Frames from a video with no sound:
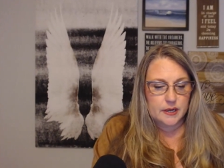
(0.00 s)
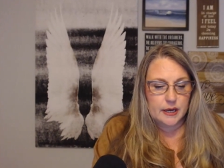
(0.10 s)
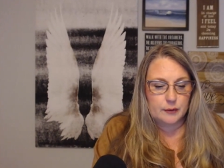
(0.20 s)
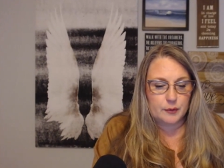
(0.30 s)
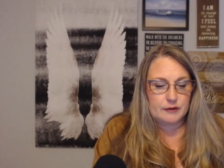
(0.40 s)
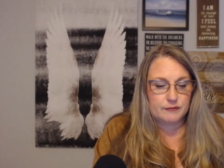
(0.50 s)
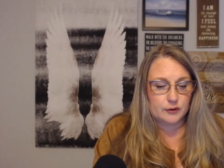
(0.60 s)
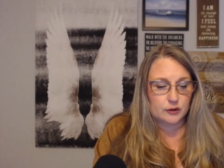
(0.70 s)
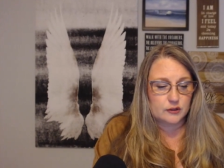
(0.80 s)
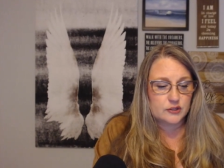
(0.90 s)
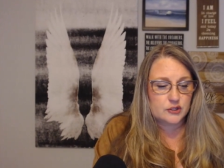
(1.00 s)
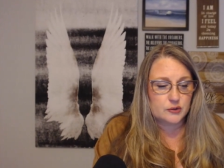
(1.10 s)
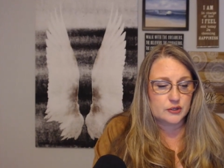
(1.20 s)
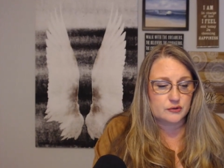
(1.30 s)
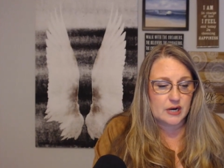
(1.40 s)
and referrals to
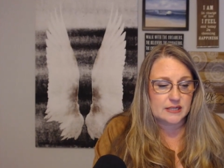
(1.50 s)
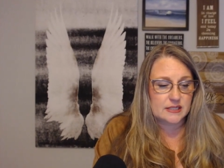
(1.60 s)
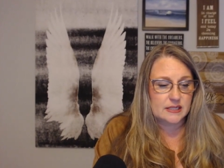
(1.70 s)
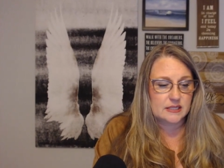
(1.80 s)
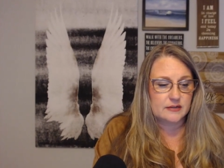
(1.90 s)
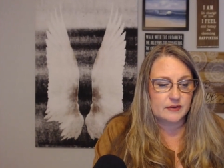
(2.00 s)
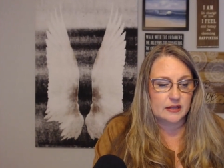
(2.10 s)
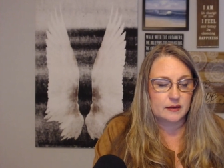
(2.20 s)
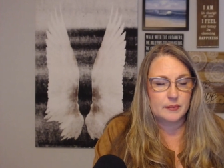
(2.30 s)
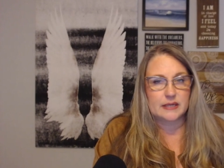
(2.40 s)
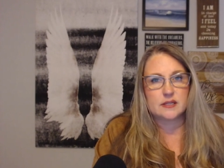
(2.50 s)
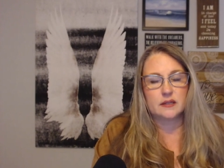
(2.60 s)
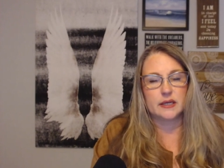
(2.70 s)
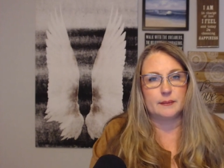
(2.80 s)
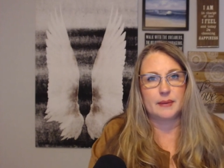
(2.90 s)
address these developmental
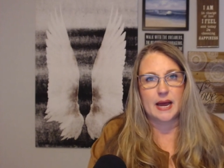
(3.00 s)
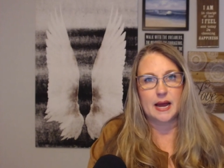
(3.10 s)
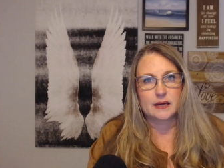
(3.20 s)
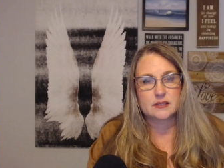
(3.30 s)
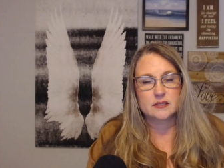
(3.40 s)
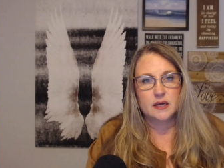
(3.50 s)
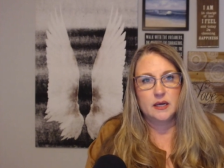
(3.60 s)
impacts